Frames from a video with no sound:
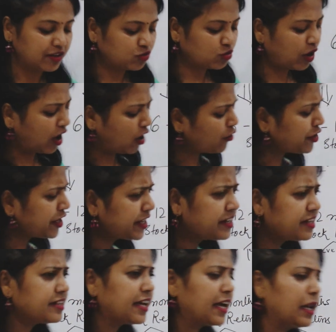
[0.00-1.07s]
So how can
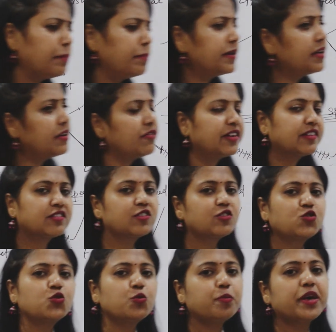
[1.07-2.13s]
it help an
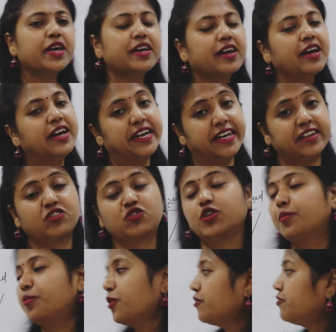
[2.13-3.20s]
investors to make
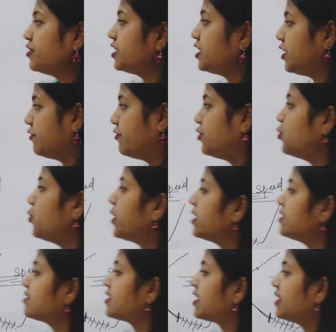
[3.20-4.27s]
extra profit? If you
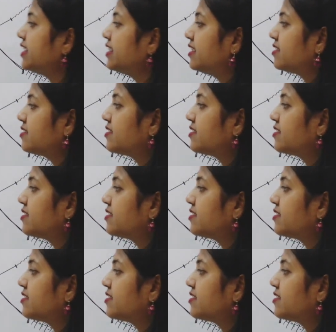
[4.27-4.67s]
can study the